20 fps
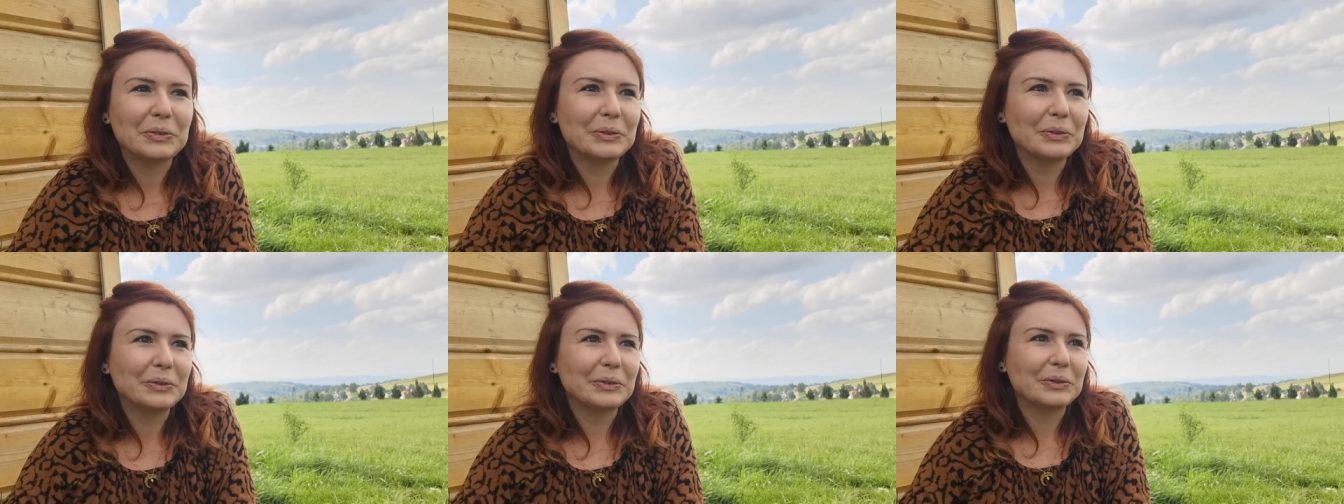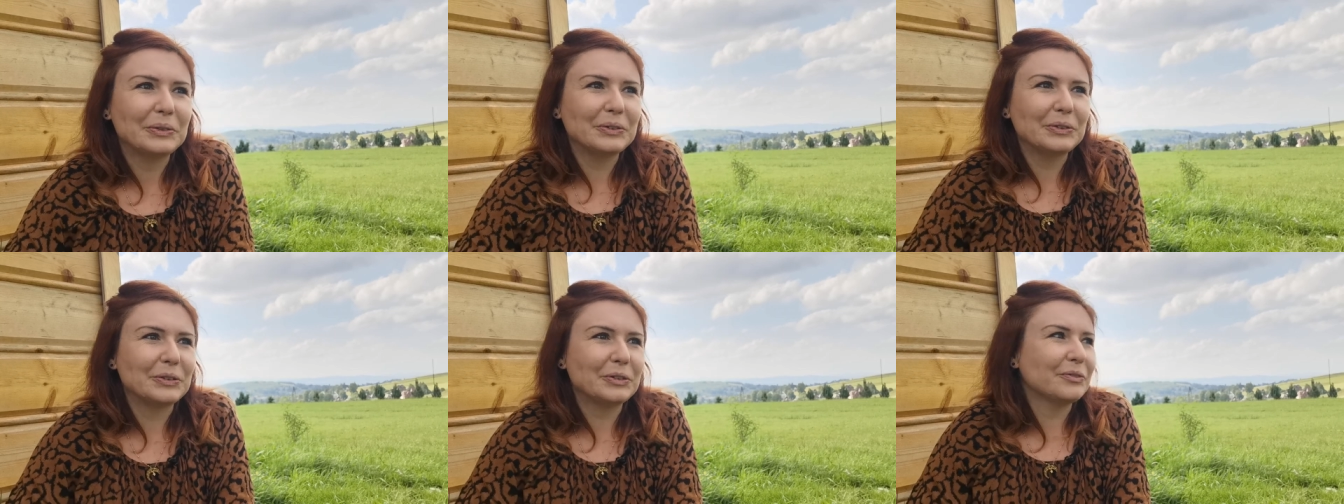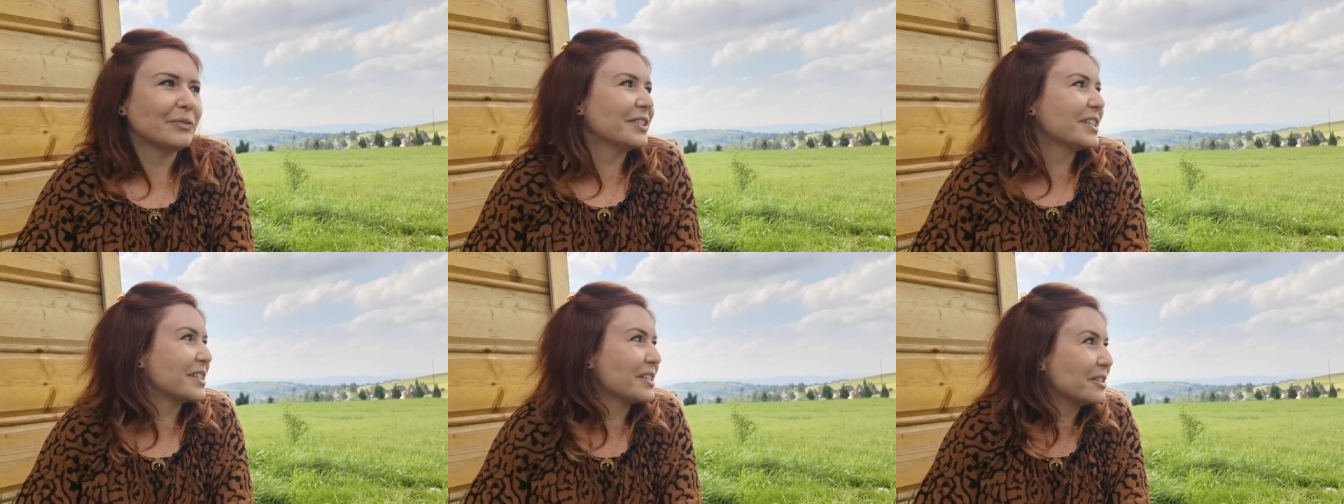to
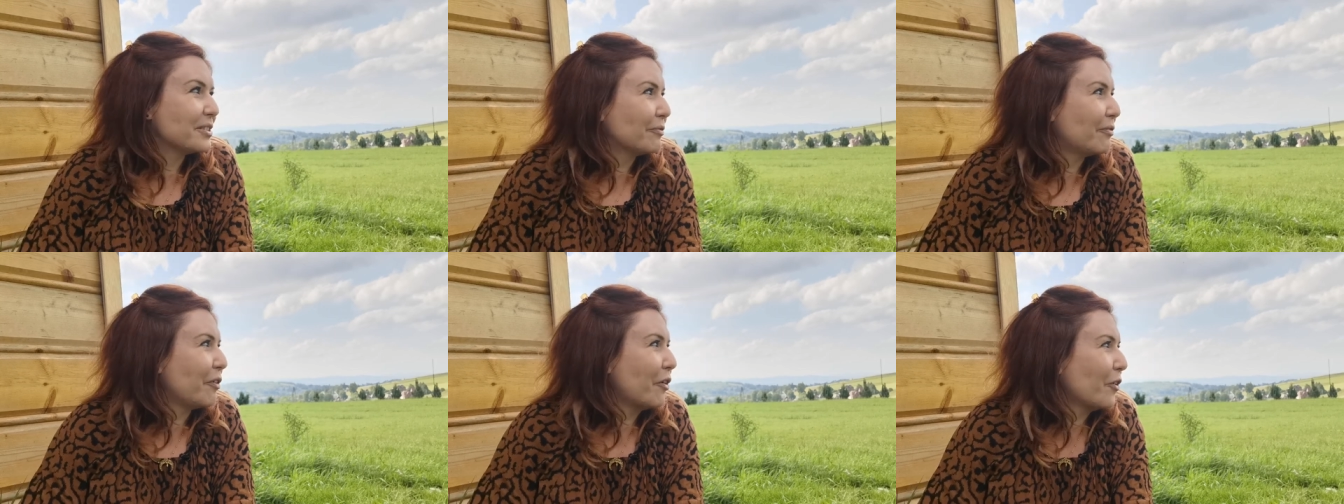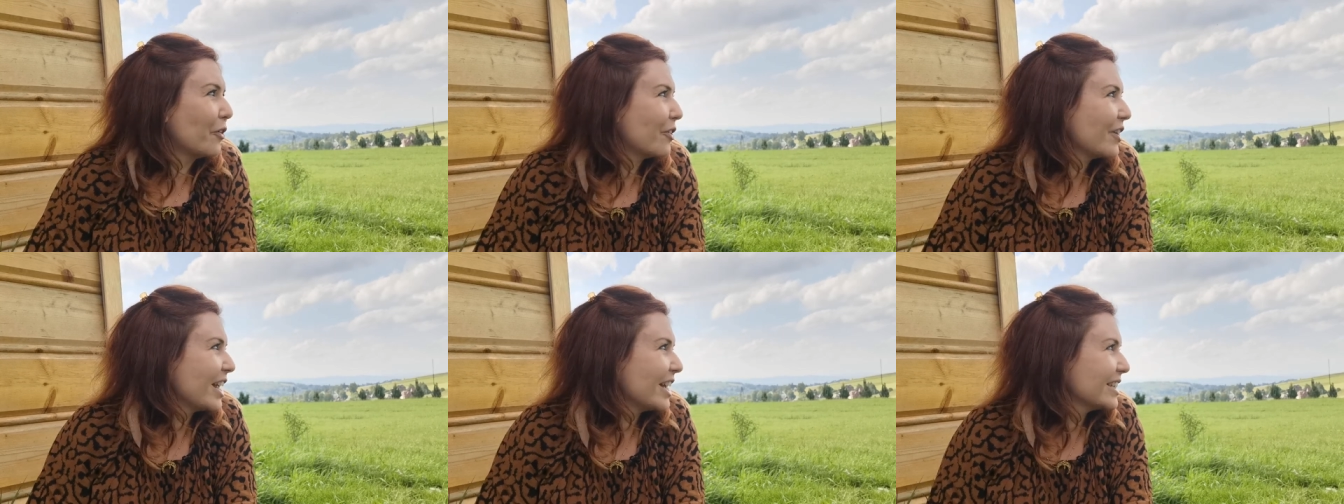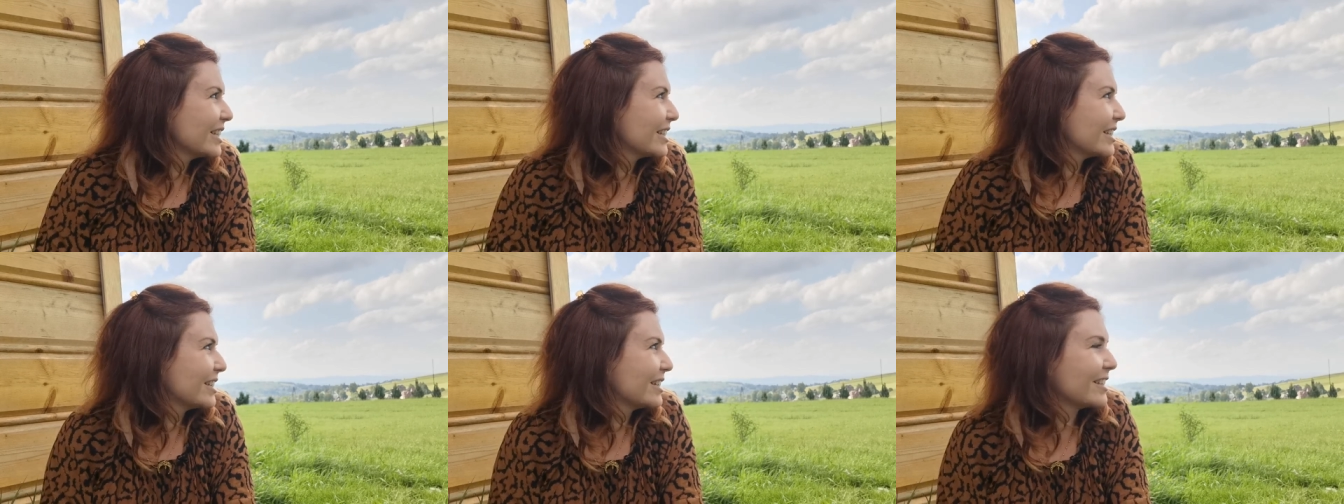to visit
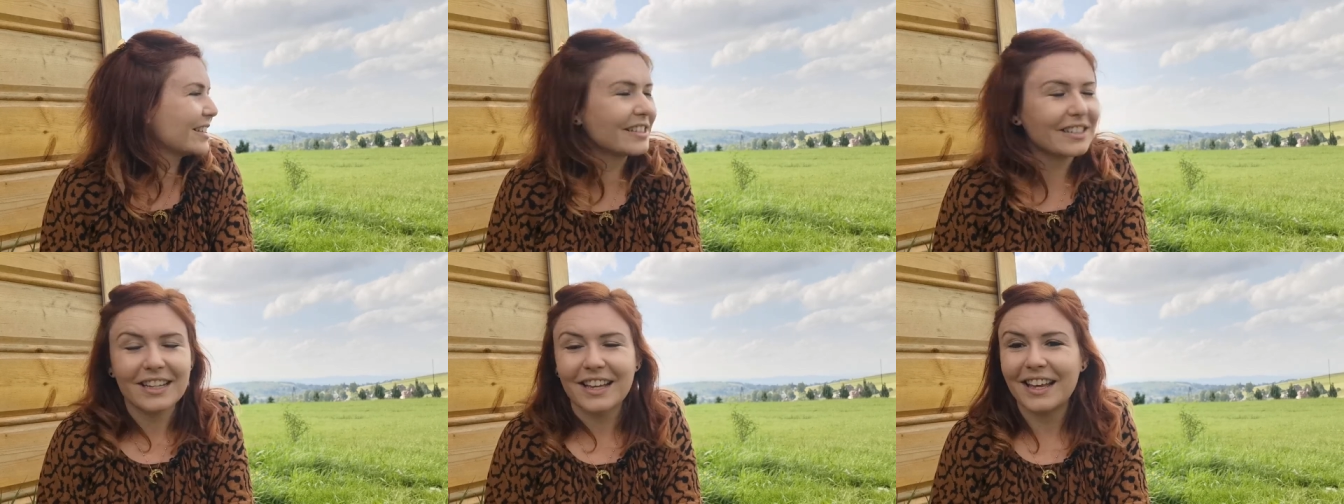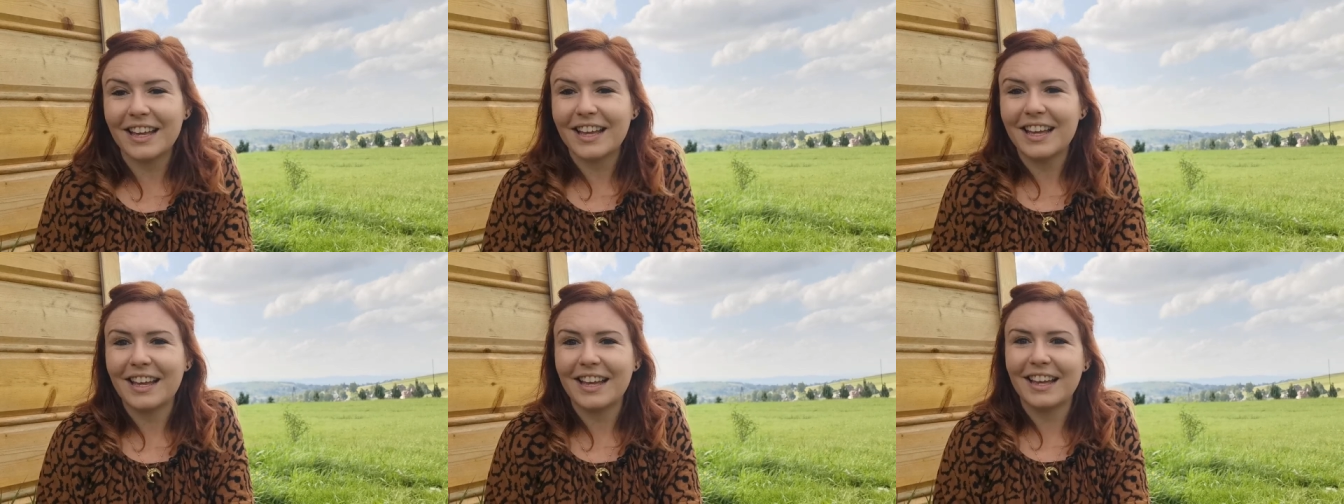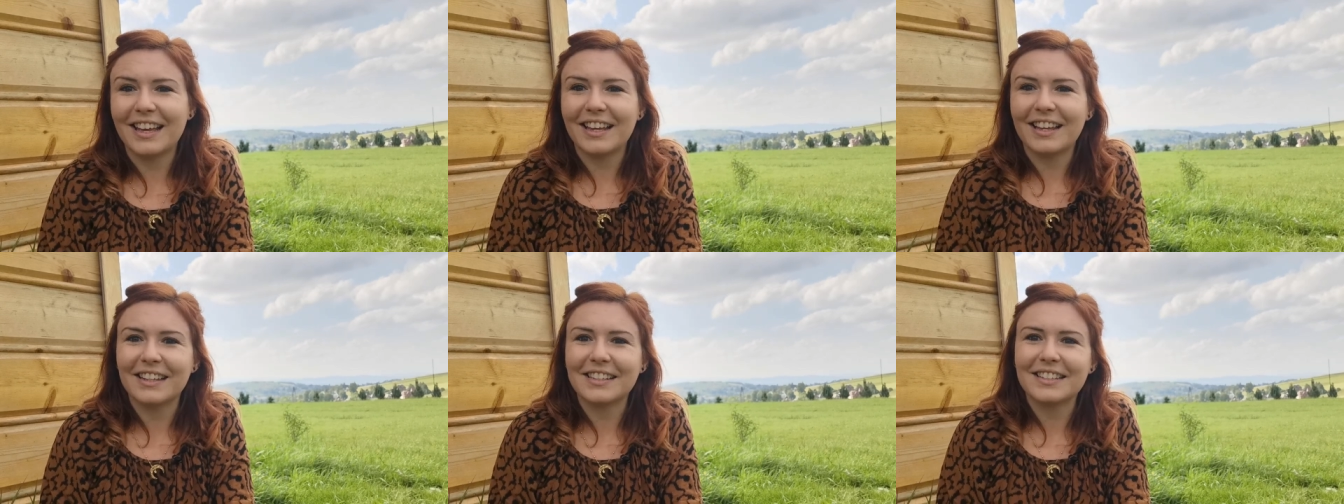forests
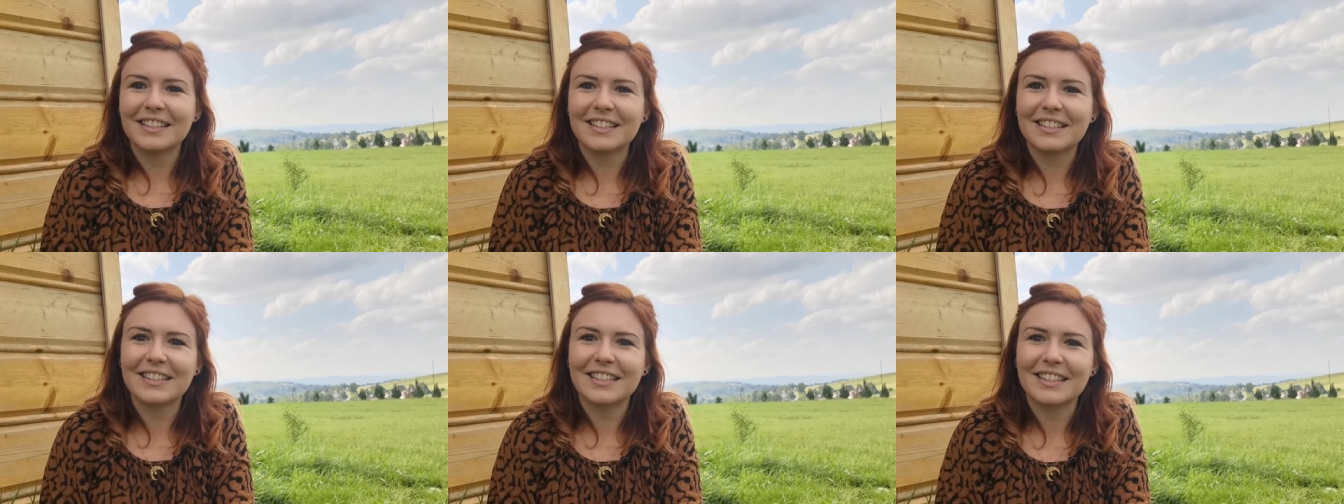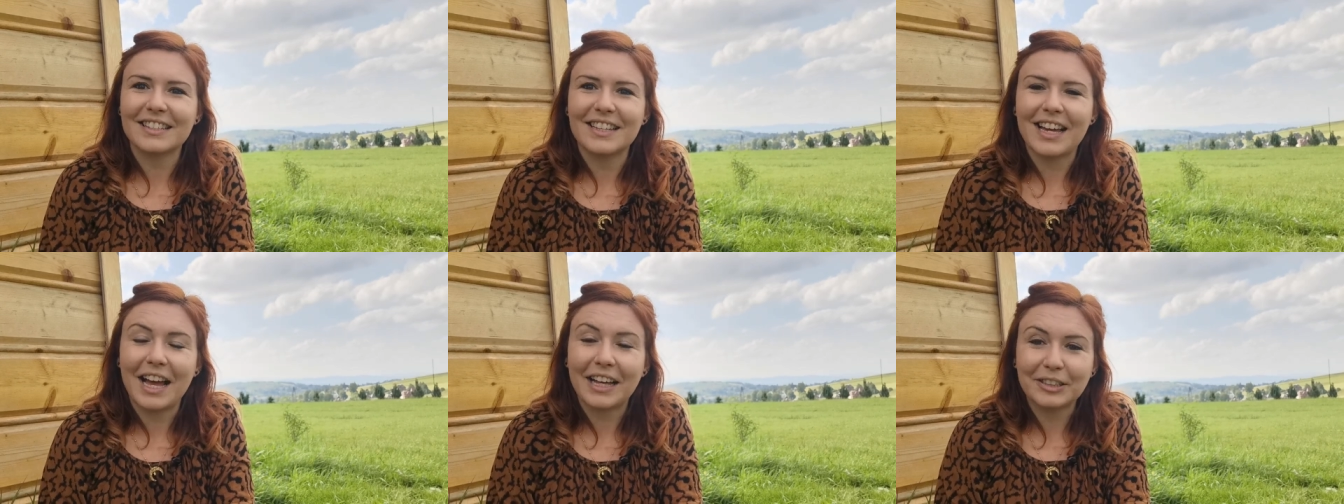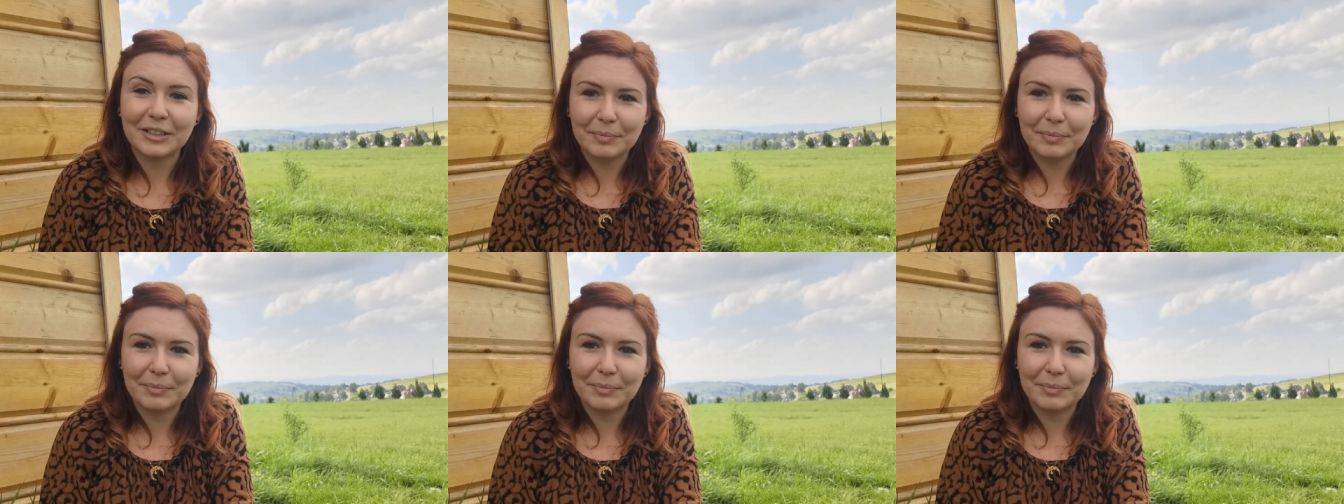and uh,